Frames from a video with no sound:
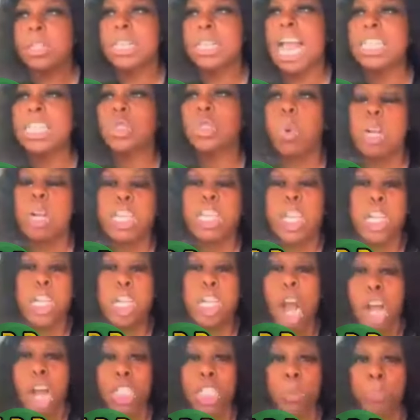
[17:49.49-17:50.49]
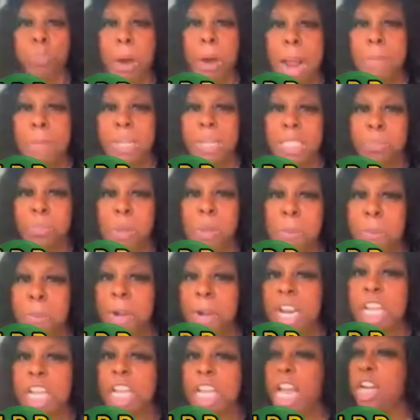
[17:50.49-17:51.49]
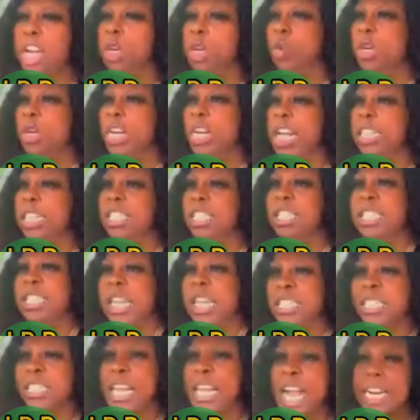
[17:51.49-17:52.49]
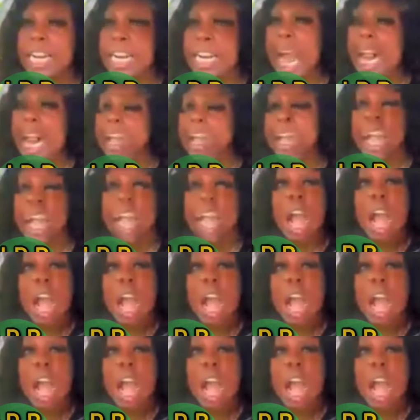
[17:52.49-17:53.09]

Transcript: That's what he does, promise people he can do this, this and that.